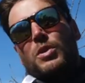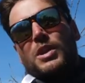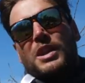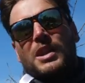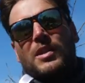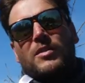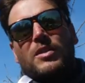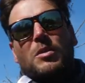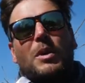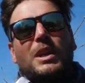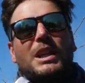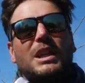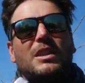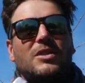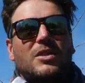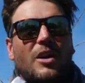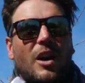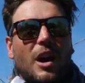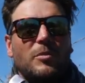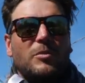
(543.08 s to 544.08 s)
want to give them any
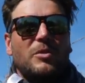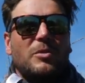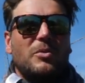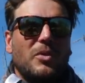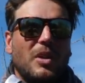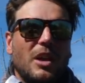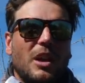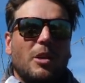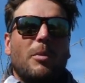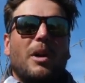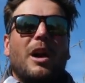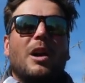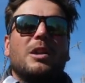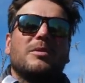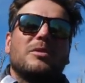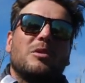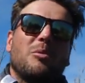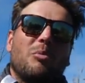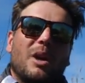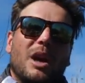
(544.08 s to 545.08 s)
time to think about
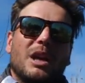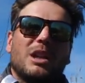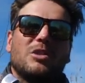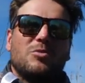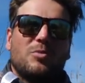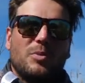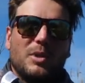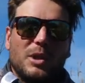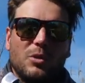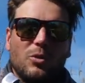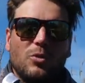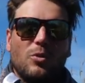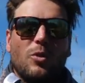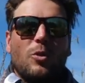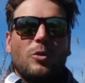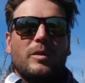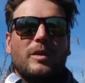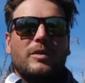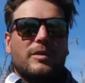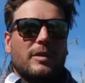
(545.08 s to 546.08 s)
if the bait is real
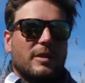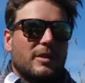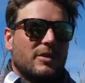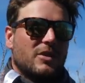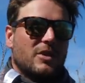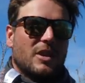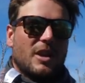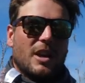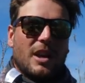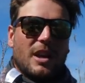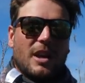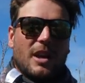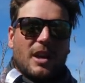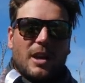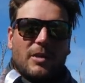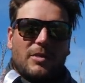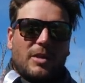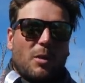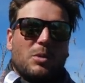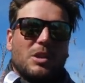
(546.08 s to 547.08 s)
or if
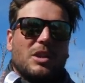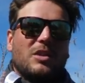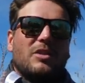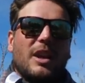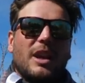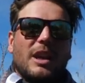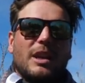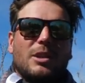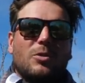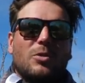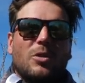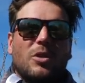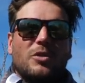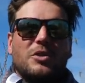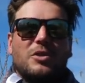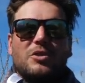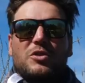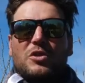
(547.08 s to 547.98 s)
they want to take it or not.